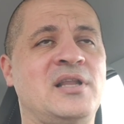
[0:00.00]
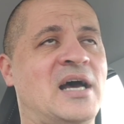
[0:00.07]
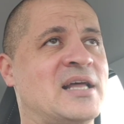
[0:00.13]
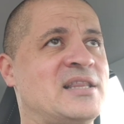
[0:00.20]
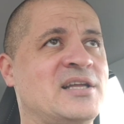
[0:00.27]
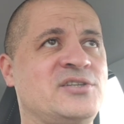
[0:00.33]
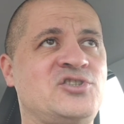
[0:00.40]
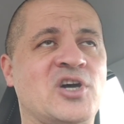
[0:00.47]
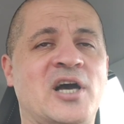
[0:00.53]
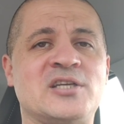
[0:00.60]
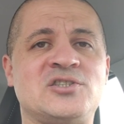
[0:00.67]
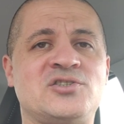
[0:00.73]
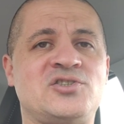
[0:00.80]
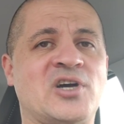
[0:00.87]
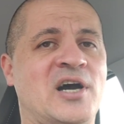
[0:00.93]
Not that
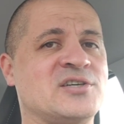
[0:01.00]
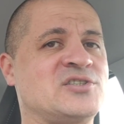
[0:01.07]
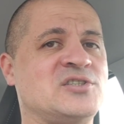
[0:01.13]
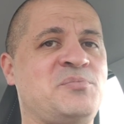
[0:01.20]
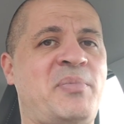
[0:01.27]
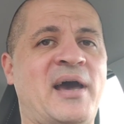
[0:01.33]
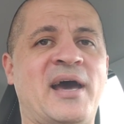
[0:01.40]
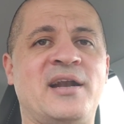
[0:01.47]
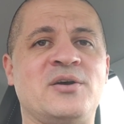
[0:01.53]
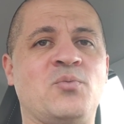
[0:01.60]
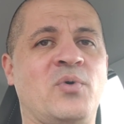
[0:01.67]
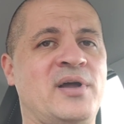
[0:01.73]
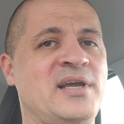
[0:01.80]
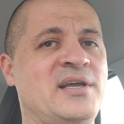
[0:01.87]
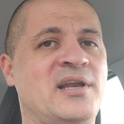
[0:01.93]
Josh Josh is bad
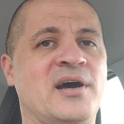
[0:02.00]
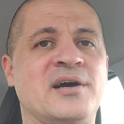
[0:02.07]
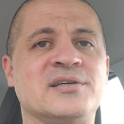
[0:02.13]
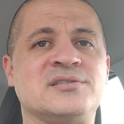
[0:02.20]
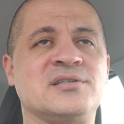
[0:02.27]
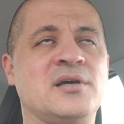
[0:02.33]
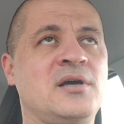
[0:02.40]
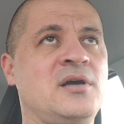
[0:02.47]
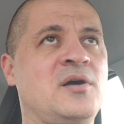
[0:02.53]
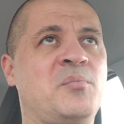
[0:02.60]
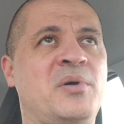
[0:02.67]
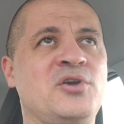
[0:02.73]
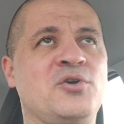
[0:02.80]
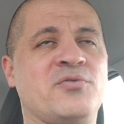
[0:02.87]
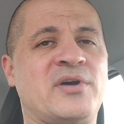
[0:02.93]
at what he does,
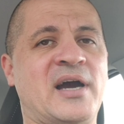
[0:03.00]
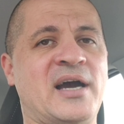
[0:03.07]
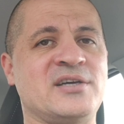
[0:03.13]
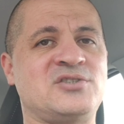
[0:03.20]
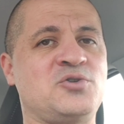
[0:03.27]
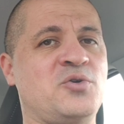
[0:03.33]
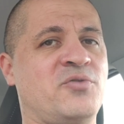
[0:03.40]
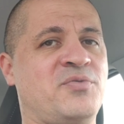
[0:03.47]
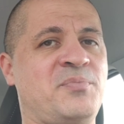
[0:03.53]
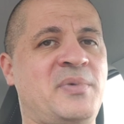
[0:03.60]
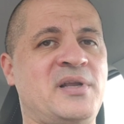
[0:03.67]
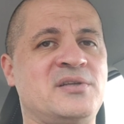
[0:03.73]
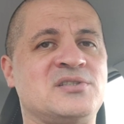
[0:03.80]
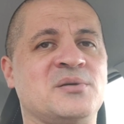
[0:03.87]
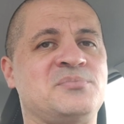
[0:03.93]
but you guys who have
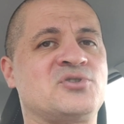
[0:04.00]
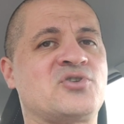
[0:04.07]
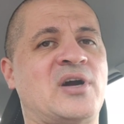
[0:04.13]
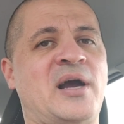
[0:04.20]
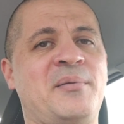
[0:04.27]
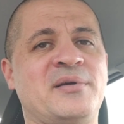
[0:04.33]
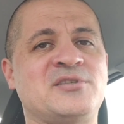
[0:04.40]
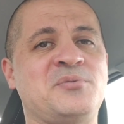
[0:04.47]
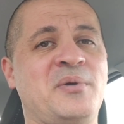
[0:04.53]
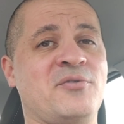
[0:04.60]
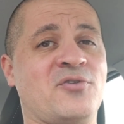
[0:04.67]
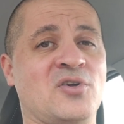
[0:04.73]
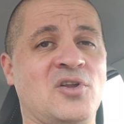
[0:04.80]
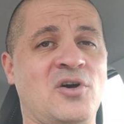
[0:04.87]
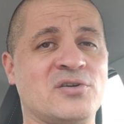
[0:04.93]
been subscribing to
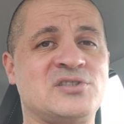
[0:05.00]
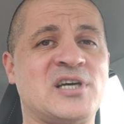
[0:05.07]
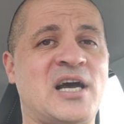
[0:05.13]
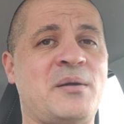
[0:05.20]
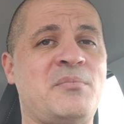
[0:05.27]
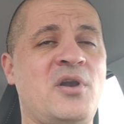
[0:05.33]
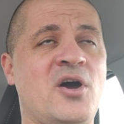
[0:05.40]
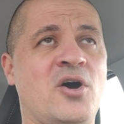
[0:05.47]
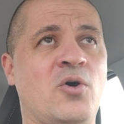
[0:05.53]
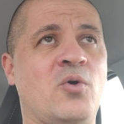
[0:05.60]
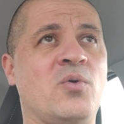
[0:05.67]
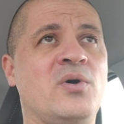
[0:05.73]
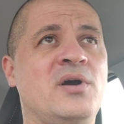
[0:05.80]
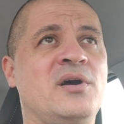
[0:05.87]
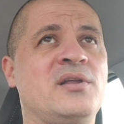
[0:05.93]
me for a long time
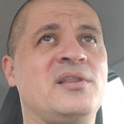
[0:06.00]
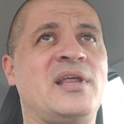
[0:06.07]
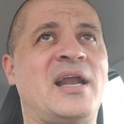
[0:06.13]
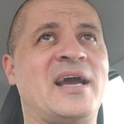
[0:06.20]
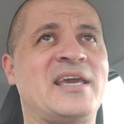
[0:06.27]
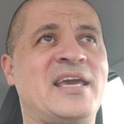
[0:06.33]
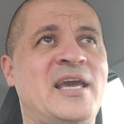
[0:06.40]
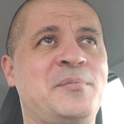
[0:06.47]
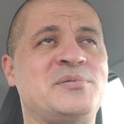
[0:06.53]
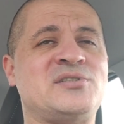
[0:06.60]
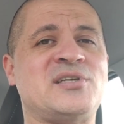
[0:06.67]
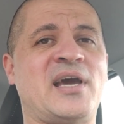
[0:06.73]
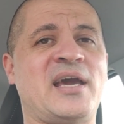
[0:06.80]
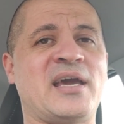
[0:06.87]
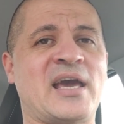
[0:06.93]
know that I keep
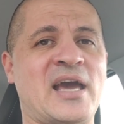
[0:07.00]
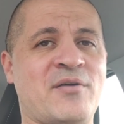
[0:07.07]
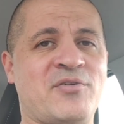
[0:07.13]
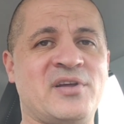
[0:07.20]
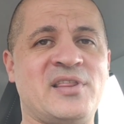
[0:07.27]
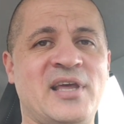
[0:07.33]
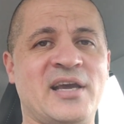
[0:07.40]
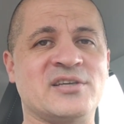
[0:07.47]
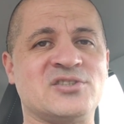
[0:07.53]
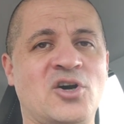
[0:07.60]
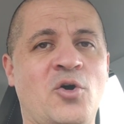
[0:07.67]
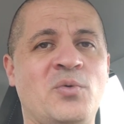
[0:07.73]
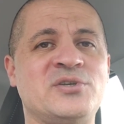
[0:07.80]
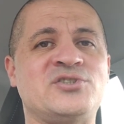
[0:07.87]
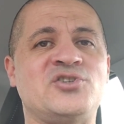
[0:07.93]
saying everything is
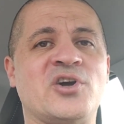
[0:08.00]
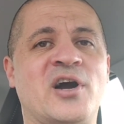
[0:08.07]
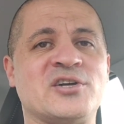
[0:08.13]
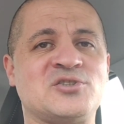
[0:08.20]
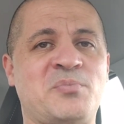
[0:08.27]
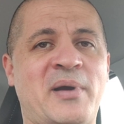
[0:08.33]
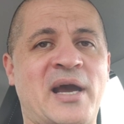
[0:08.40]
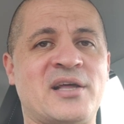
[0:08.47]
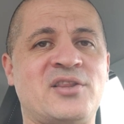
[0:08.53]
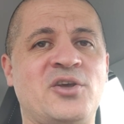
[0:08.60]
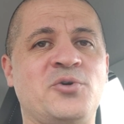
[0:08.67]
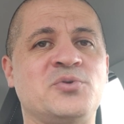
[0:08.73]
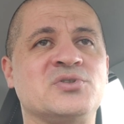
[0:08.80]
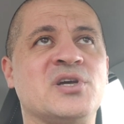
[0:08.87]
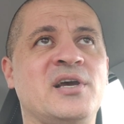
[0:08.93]
always Josh
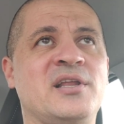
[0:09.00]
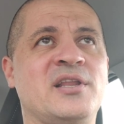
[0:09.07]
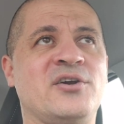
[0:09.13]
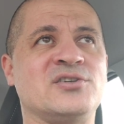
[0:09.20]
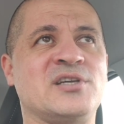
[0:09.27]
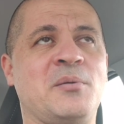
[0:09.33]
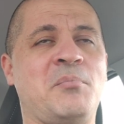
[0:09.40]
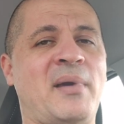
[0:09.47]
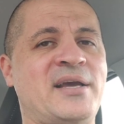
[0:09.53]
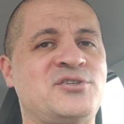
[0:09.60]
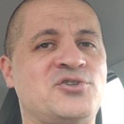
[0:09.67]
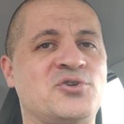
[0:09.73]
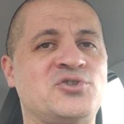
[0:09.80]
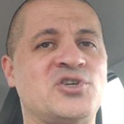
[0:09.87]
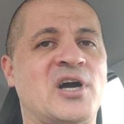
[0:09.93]
Matthews. There's a
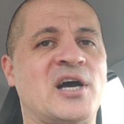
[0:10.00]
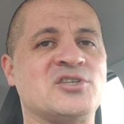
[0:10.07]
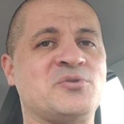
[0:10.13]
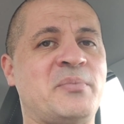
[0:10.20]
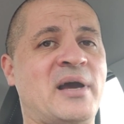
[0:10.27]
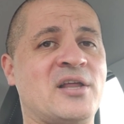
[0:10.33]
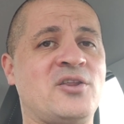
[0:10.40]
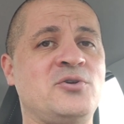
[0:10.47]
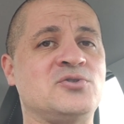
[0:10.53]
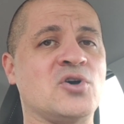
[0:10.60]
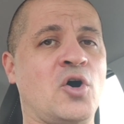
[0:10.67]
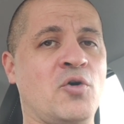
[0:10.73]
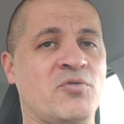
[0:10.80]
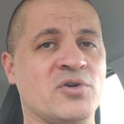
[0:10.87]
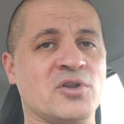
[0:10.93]
major Josh
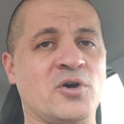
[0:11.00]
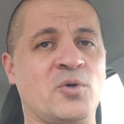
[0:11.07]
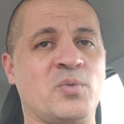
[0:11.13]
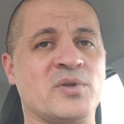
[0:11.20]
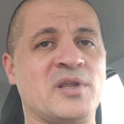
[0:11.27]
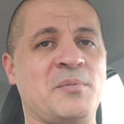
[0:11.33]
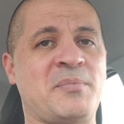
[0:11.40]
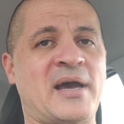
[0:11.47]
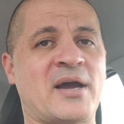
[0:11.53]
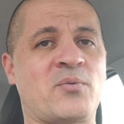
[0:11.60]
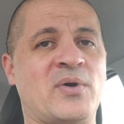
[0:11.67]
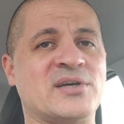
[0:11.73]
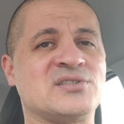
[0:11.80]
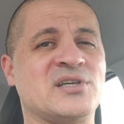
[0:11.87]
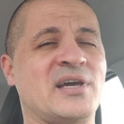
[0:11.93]
Matthews overload with
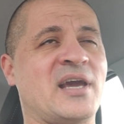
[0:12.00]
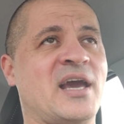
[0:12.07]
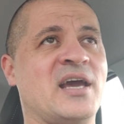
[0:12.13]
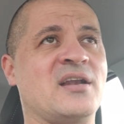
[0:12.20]
Impact Wrestling.